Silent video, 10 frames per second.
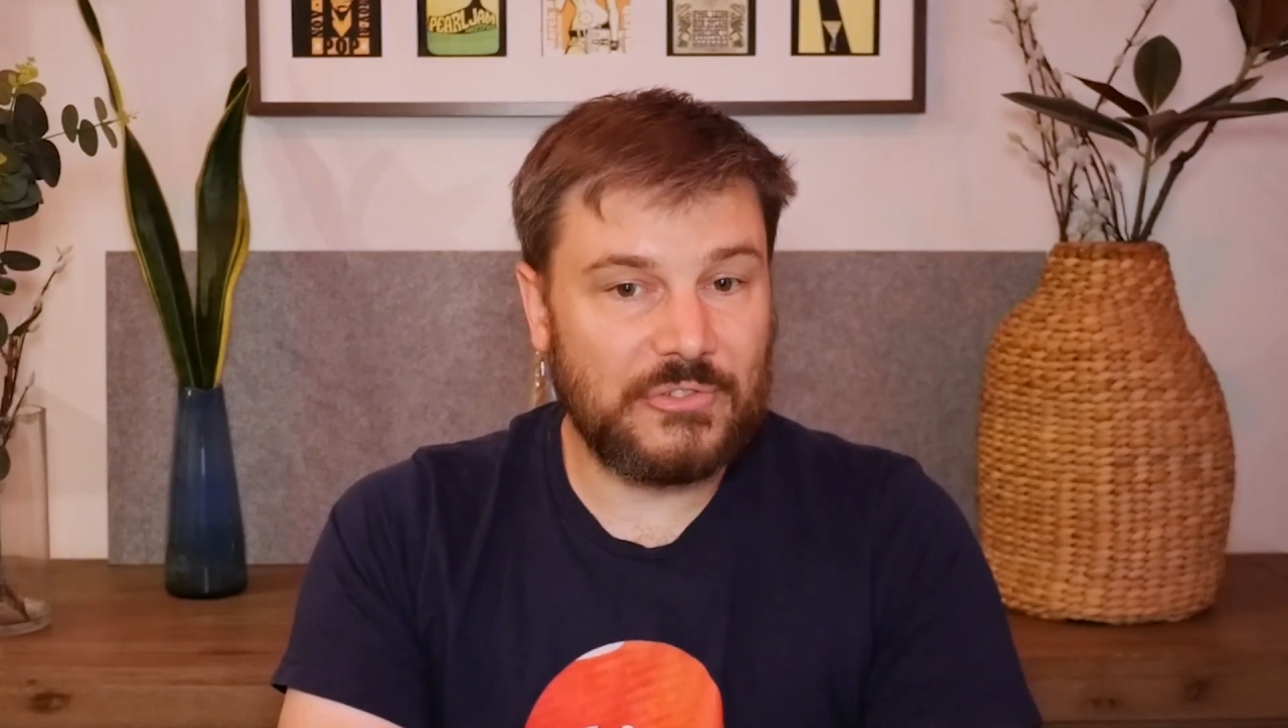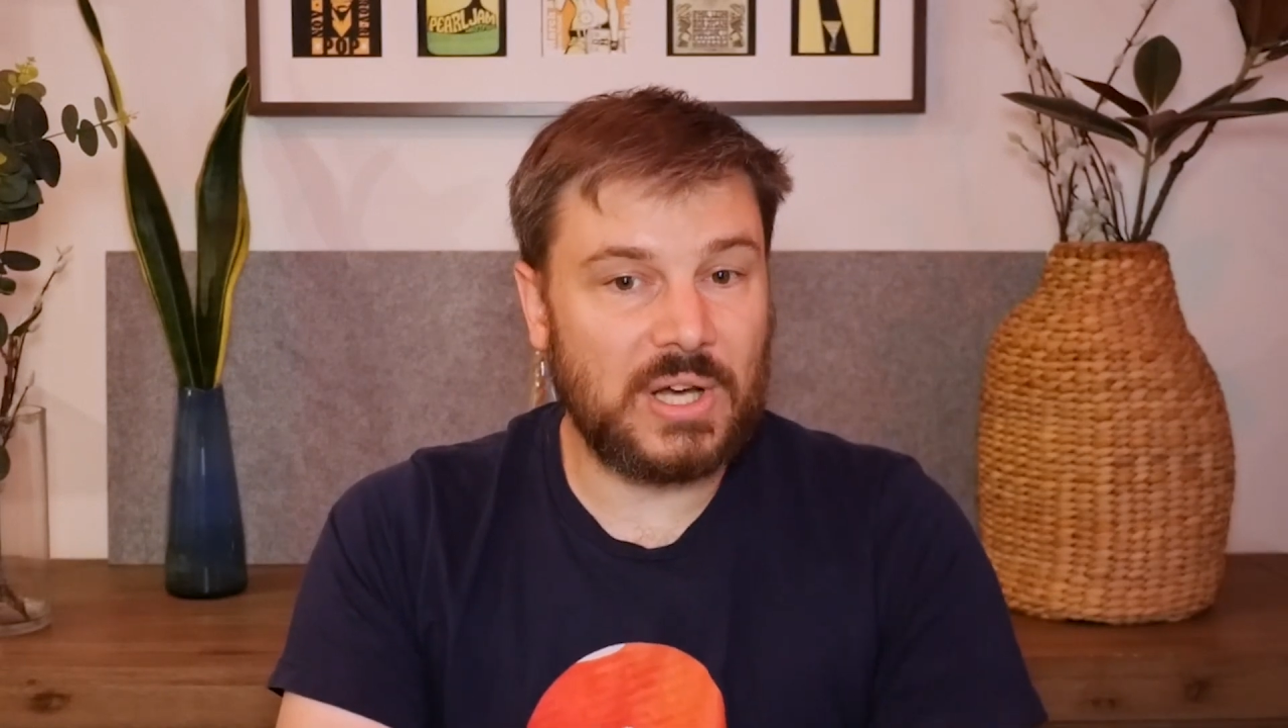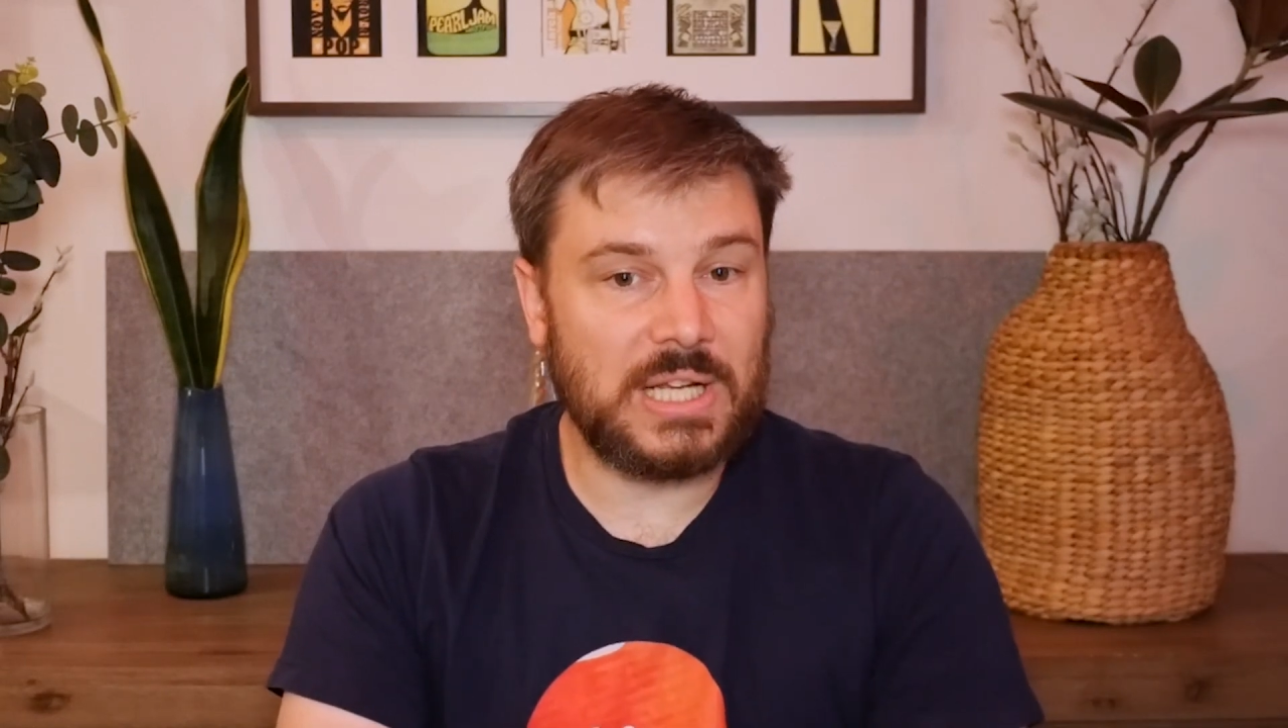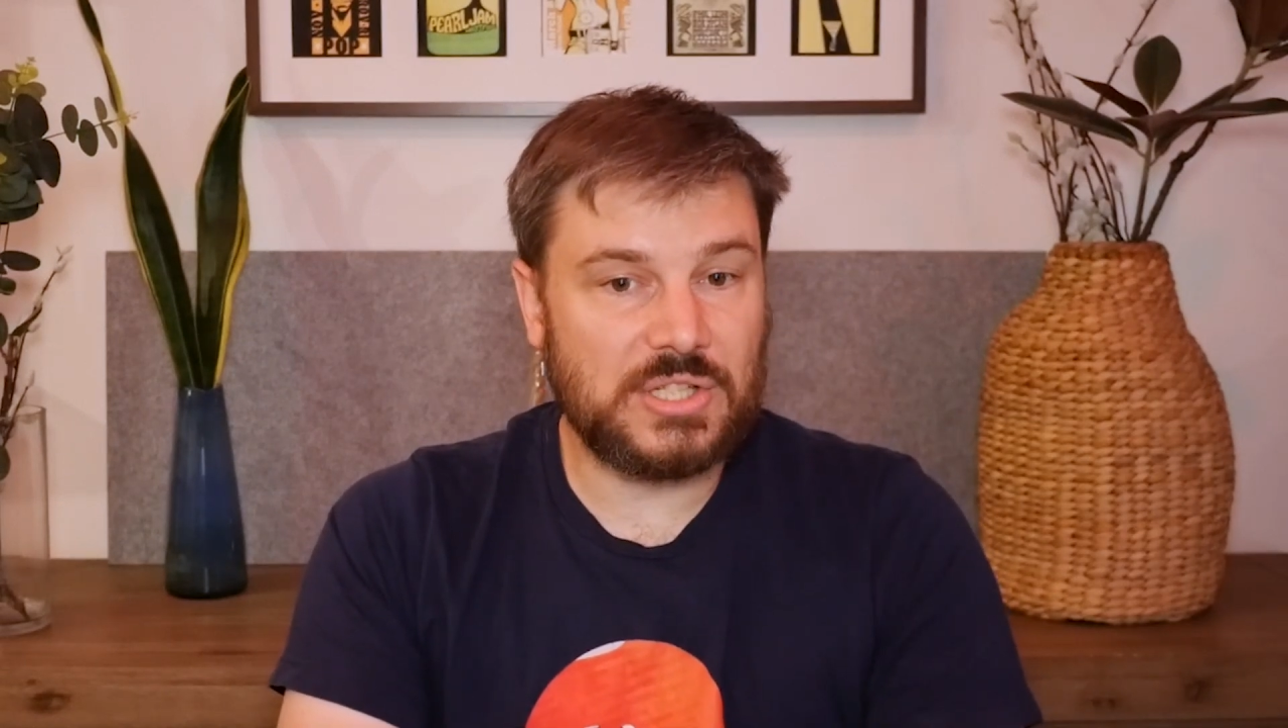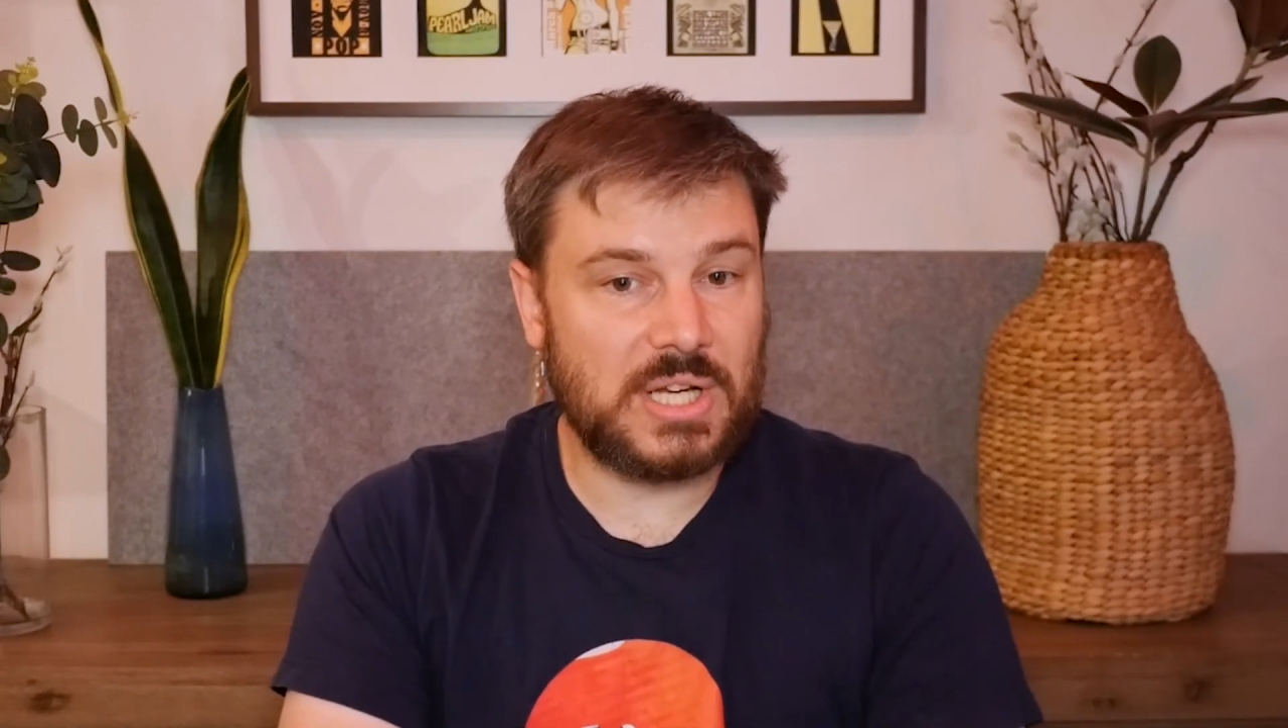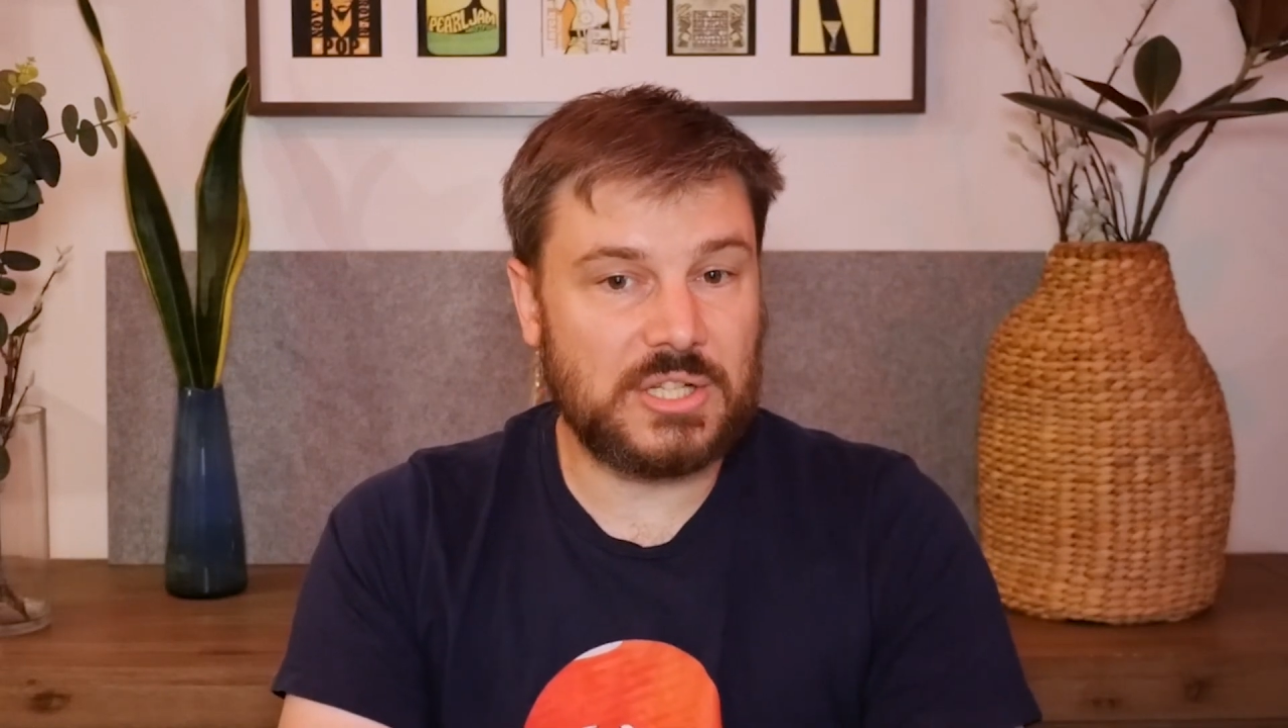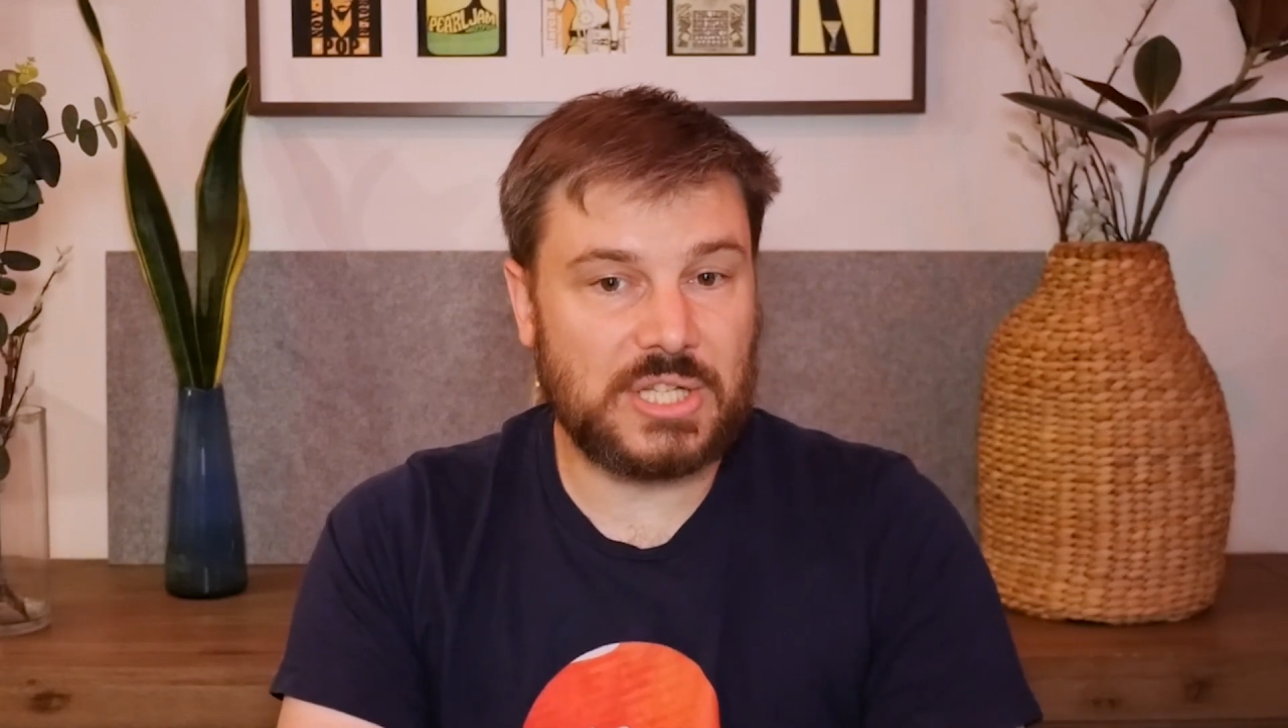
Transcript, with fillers: finding charge